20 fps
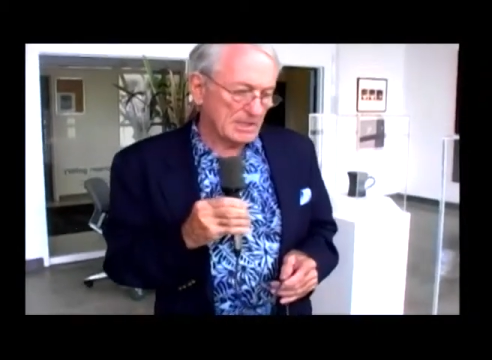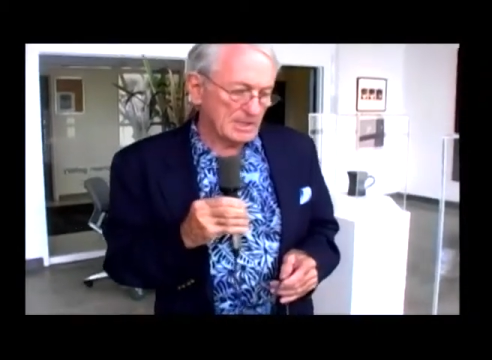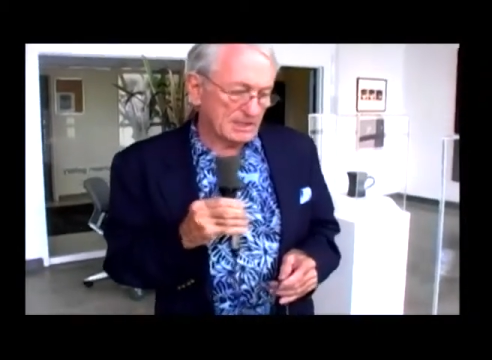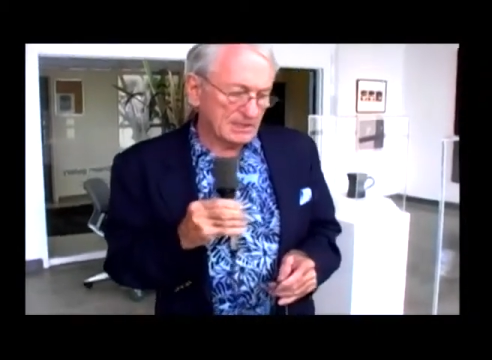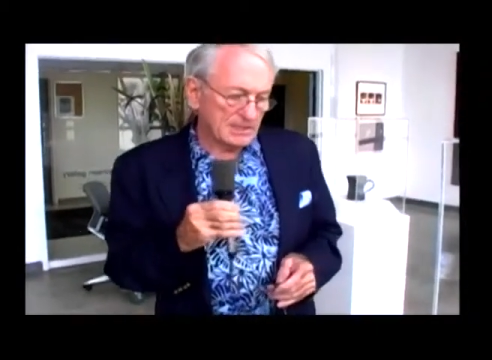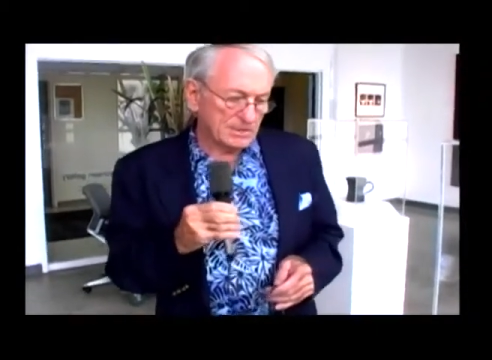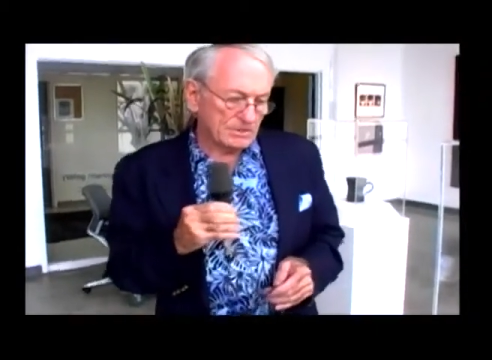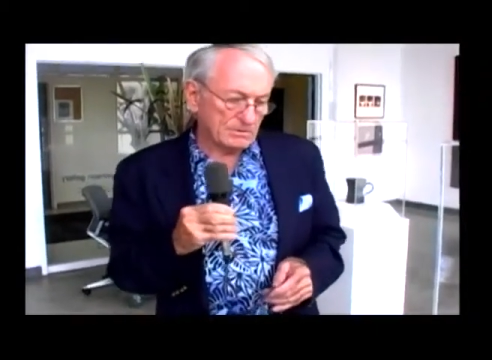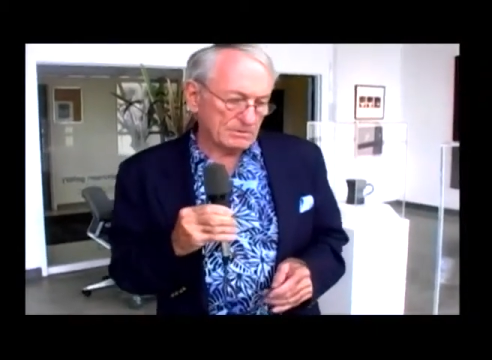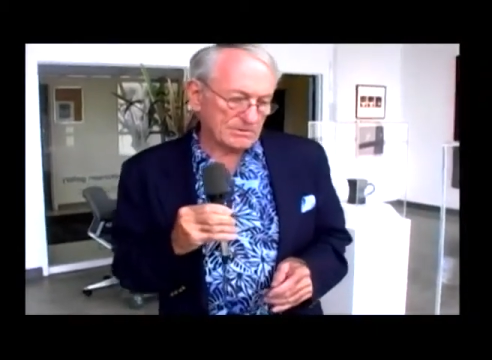
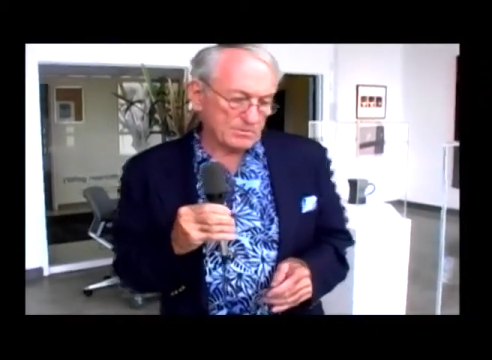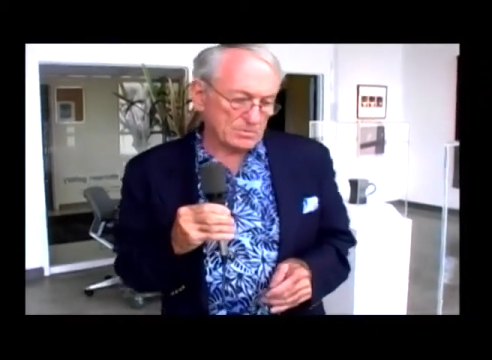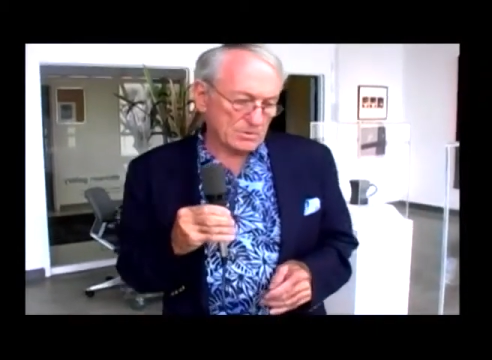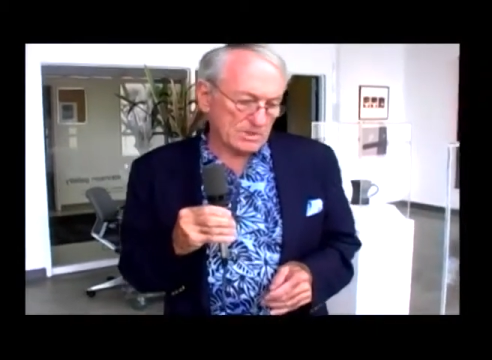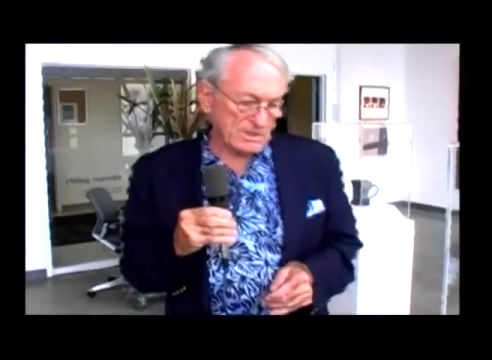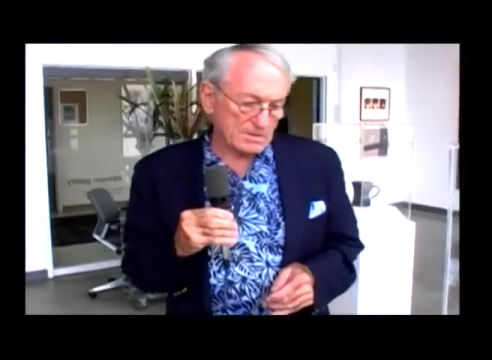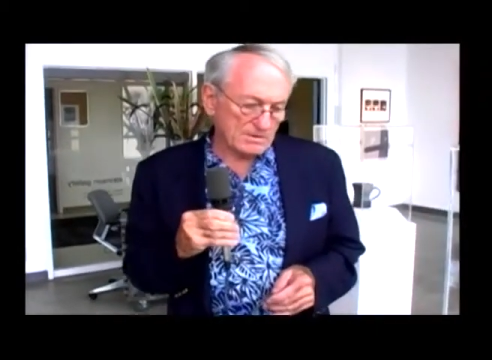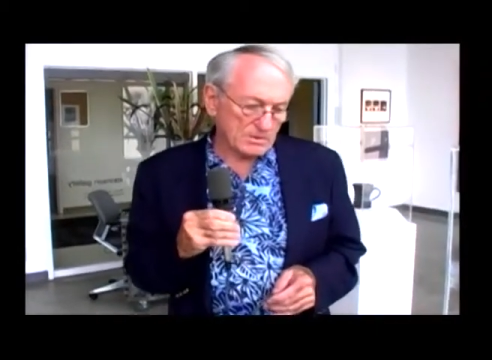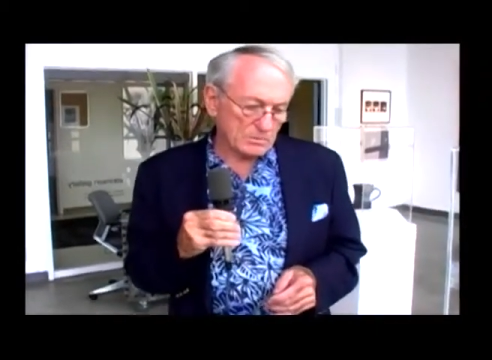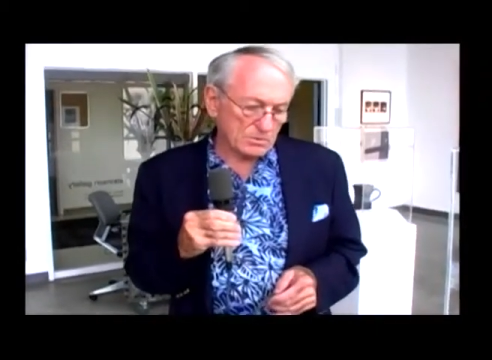She was
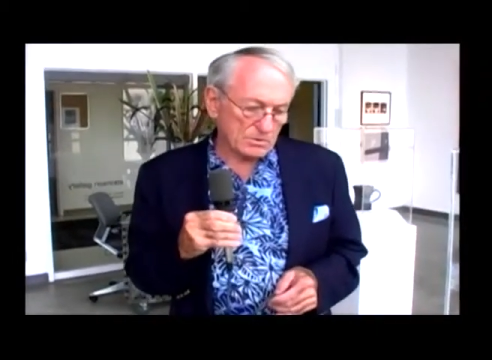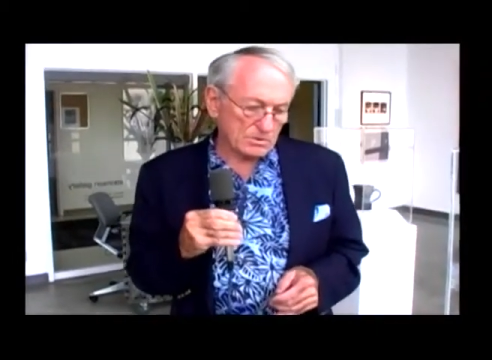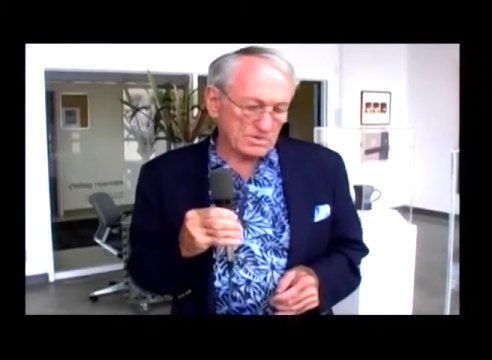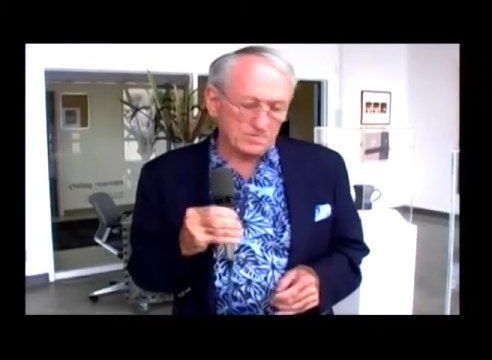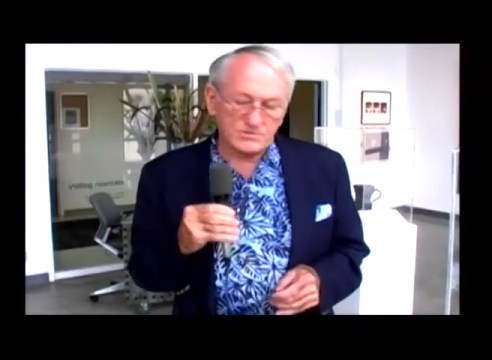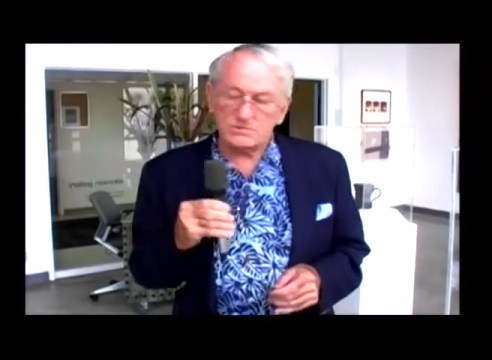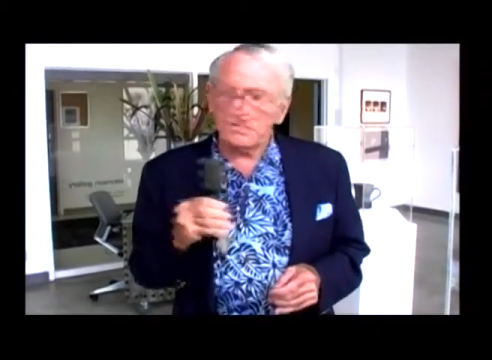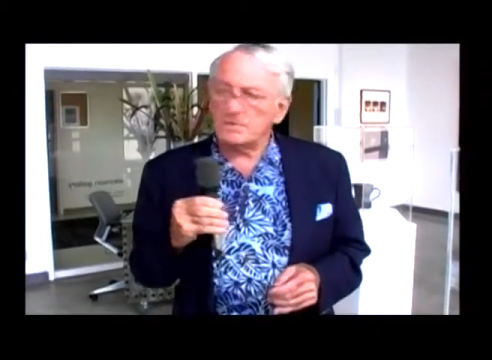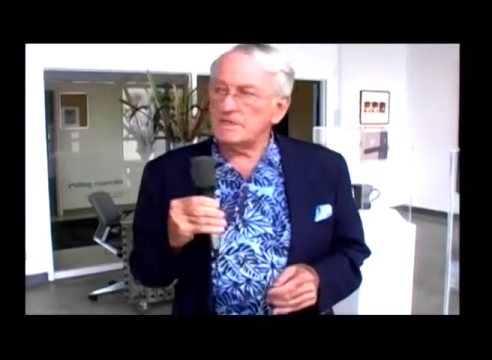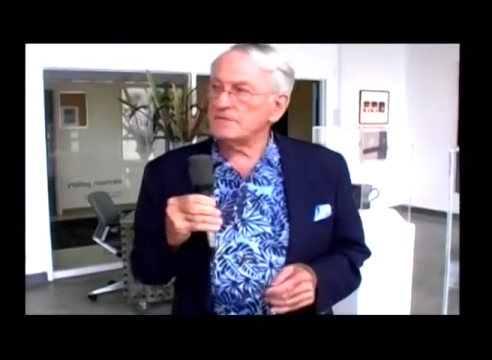one of the
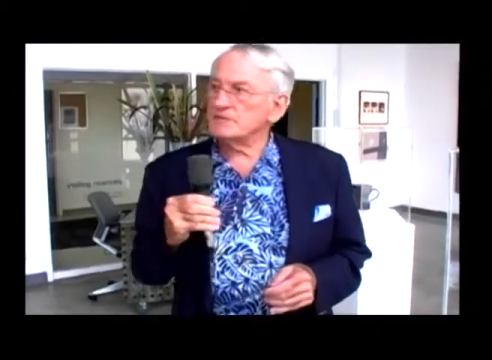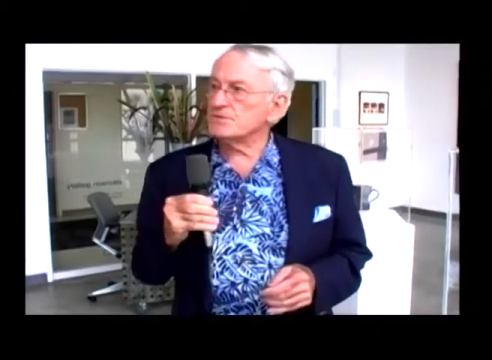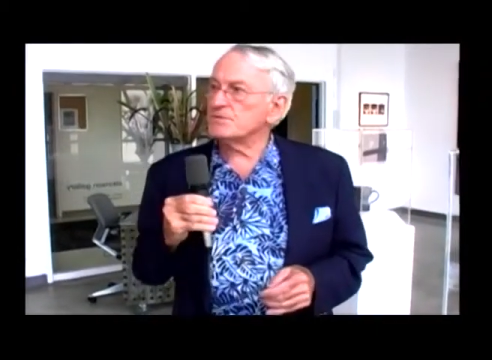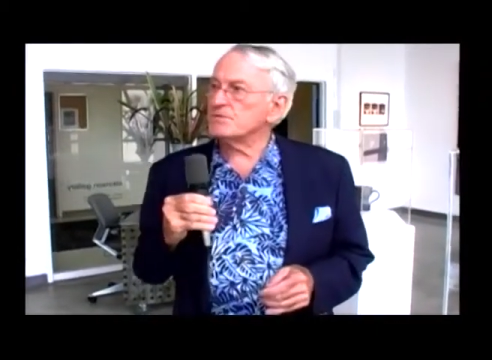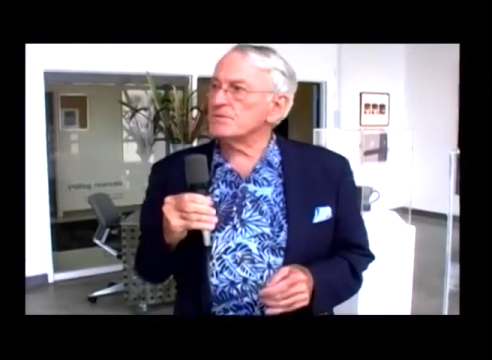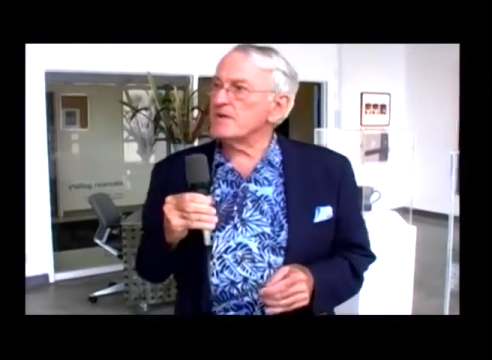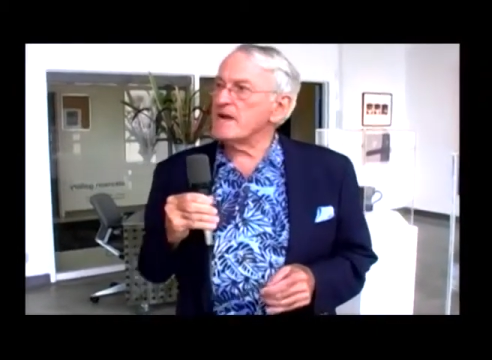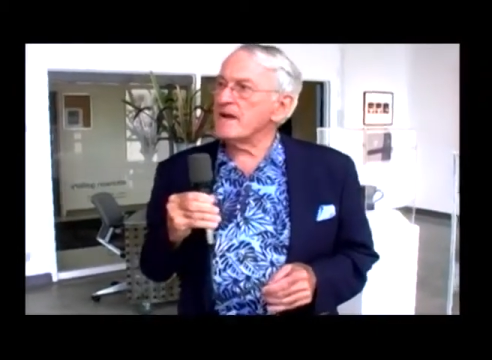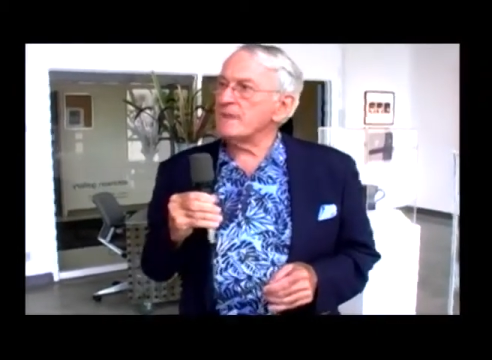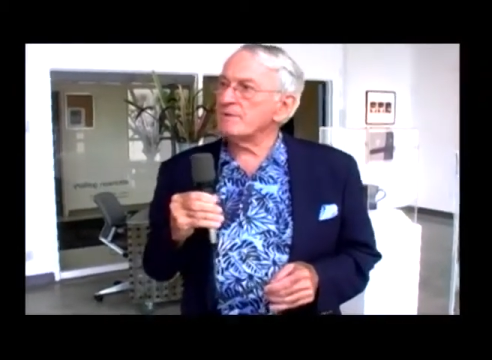world's great
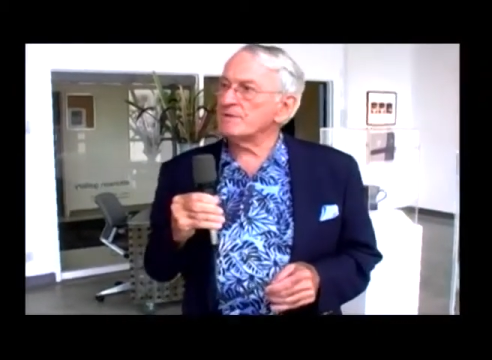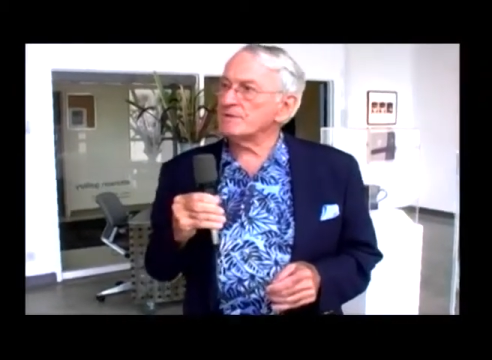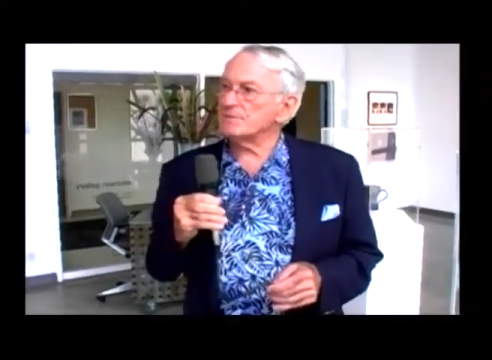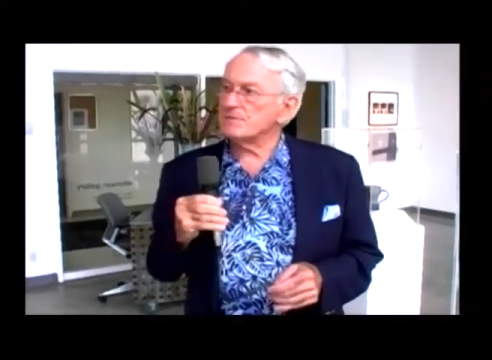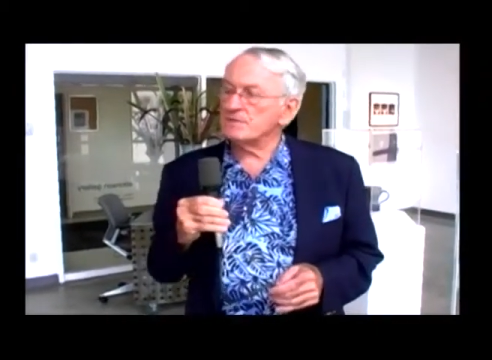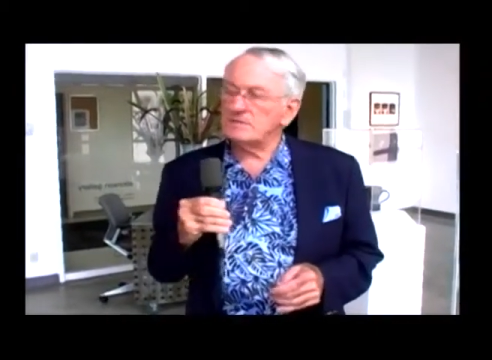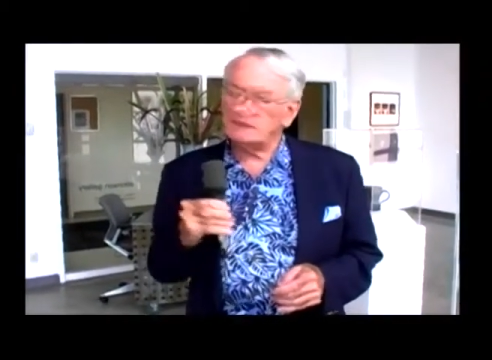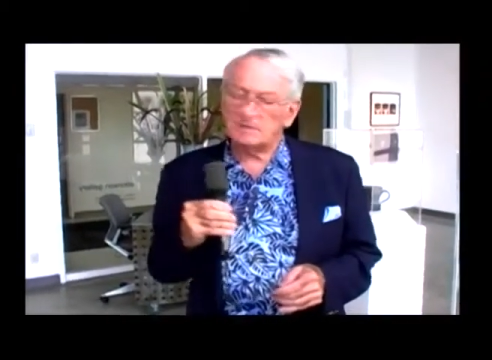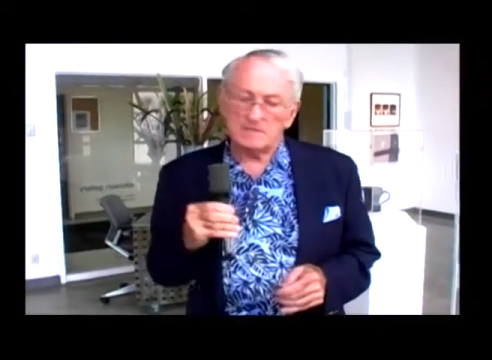ceramists,